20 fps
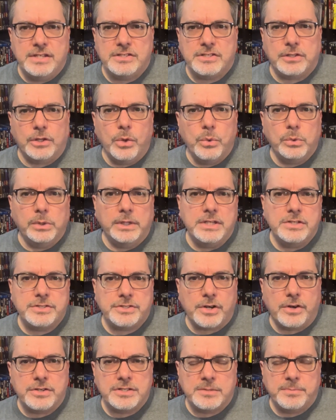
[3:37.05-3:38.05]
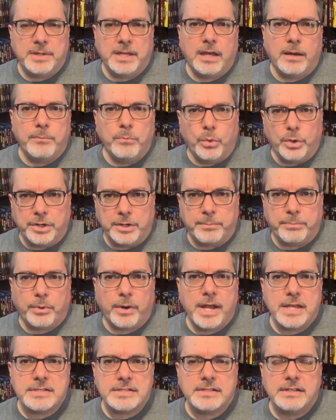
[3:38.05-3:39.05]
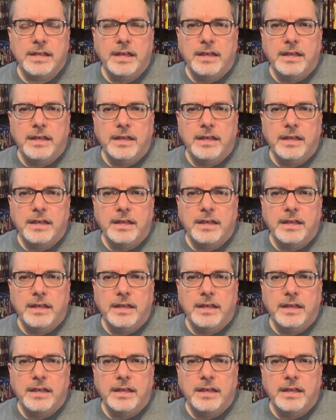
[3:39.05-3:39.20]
slowly starts to become more depressed